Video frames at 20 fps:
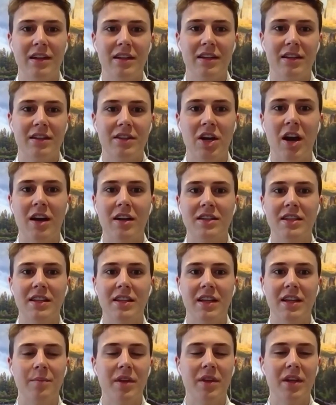talk to
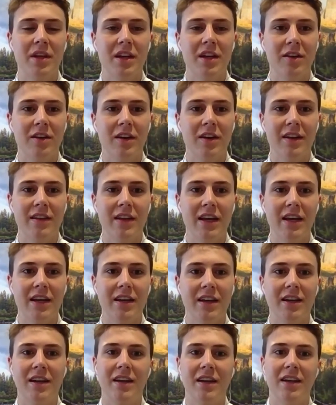them, and then
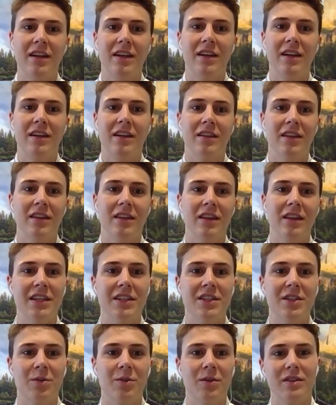lead
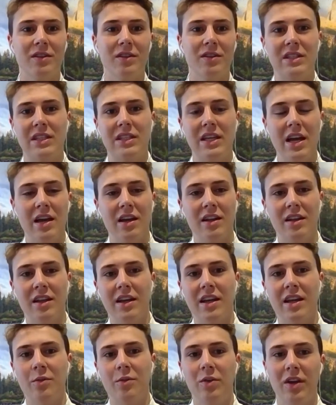towards, yeah, like
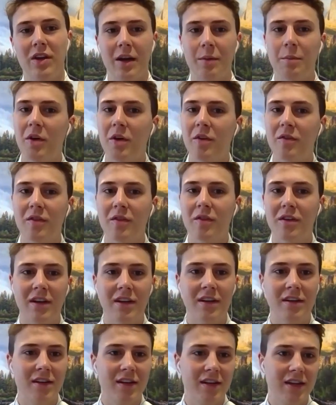can we come over
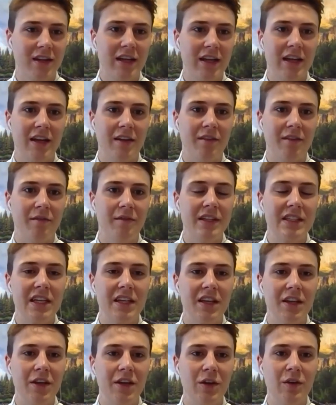and visit
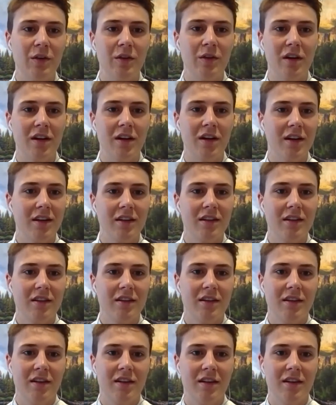you or
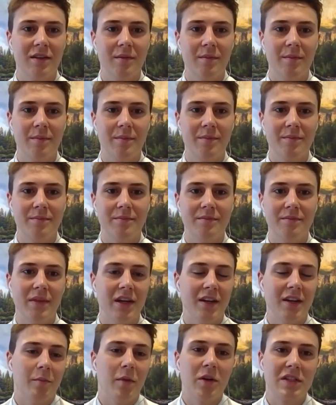um,
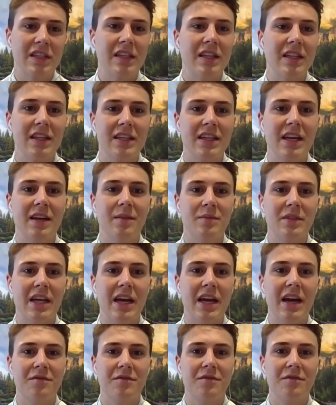and most of the times
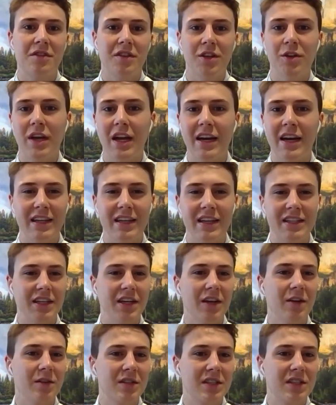after you kind of get to
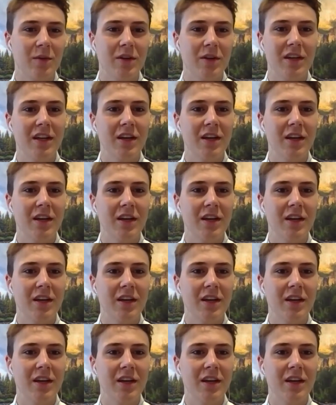know someone,